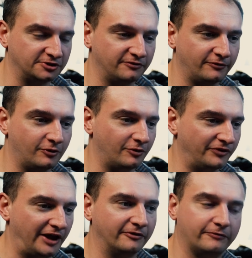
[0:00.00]
of the vocal,
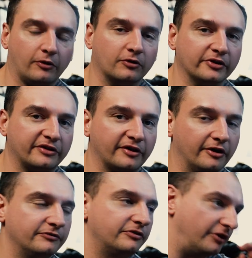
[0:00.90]
not the vocal
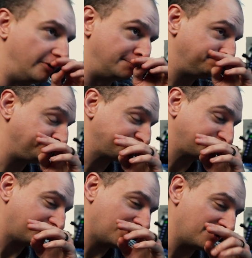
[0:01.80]
itself. So
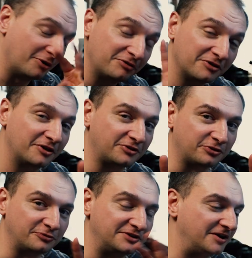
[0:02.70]
those are like the
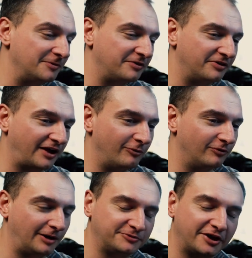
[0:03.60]
3 tips that
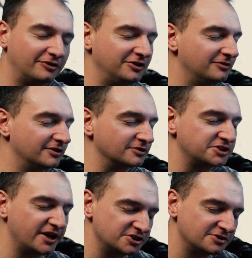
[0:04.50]
I'm telling you, it'll
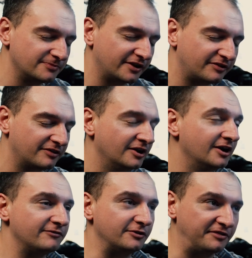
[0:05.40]
change your mix.
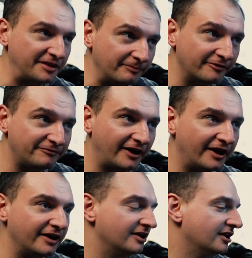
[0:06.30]
If you
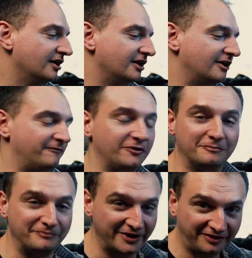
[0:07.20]
simplify, if you
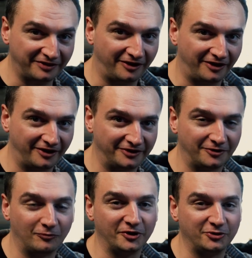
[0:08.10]
mix on
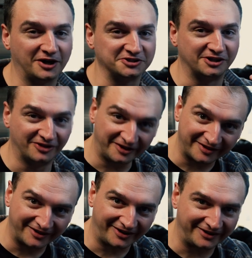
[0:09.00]
what you actually
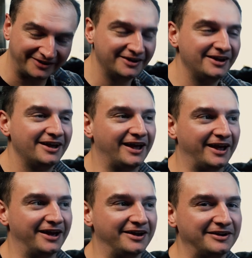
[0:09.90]
listen on,
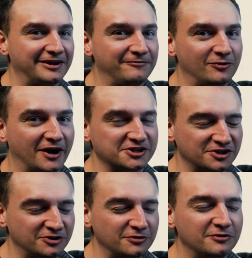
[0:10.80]
and if you
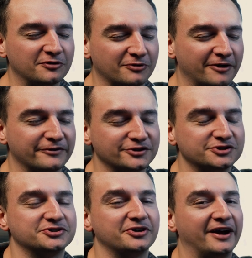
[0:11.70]
actually use reference
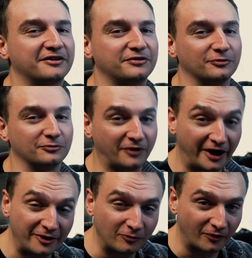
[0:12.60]
tracks the
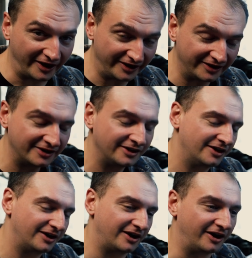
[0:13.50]
right way,
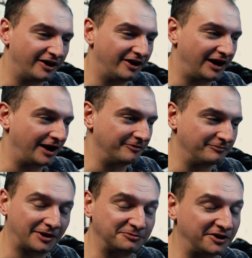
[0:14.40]

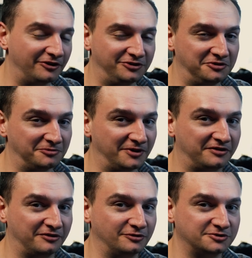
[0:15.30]
I'm telling you, your
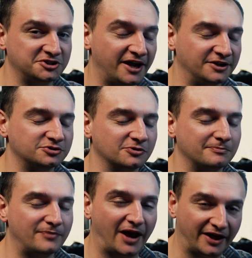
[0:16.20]
mixes will change
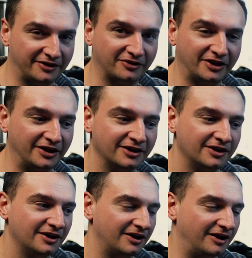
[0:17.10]
dramatically,
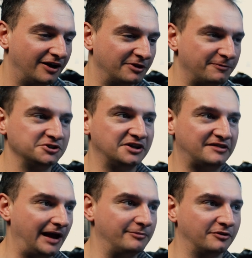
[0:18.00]
especially as
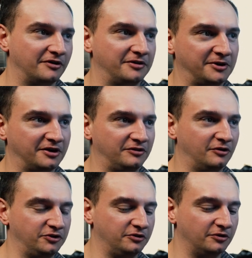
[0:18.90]
time goes on, because
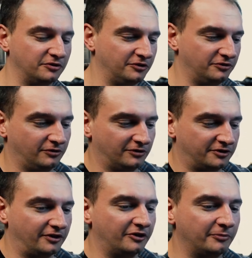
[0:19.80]
you'll
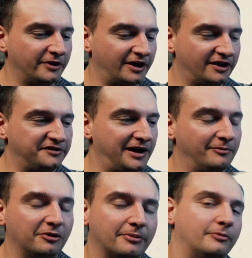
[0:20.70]
learn a little bit at a time, a
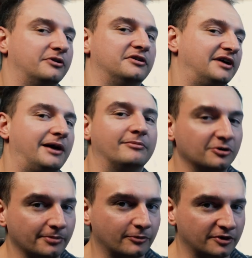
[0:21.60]
little bit more at a time, a
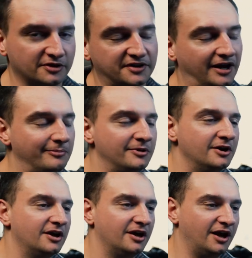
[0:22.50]
little bit more at a time,
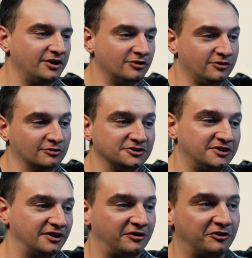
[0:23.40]
and you'll just
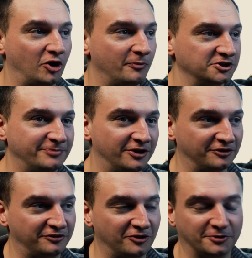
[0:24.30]
get so much
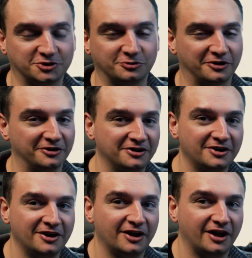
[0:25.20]
better, so much quicker.
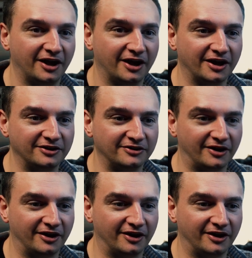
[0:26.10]
And